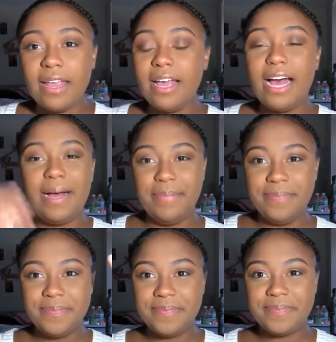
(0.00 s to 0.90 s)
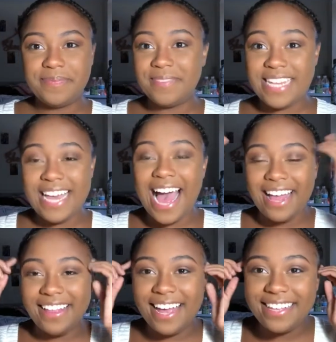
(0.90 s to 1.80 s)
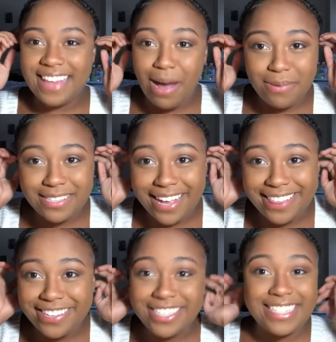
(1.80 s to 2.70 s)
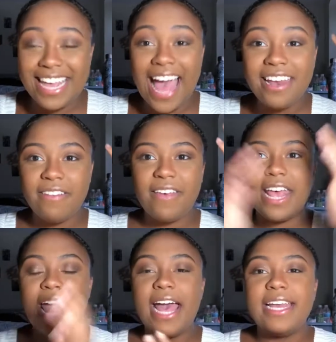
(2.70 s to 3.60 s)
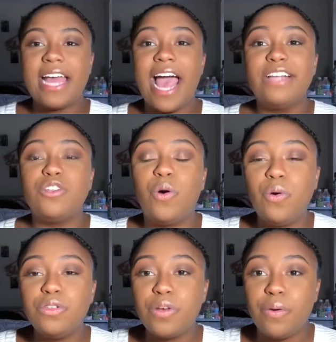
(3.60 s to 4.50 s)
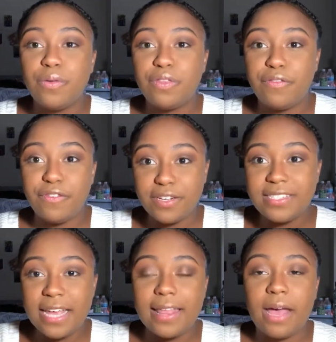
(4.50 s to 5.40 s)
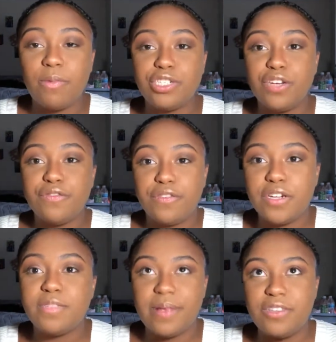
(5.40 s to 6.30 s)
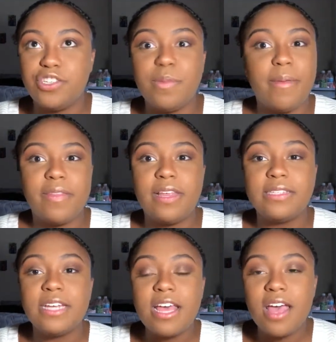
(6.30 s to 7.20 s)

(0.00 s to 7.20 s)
yeah, like, that was like just the end of it. And I told, so the first thing, like, when she first messaged me about this,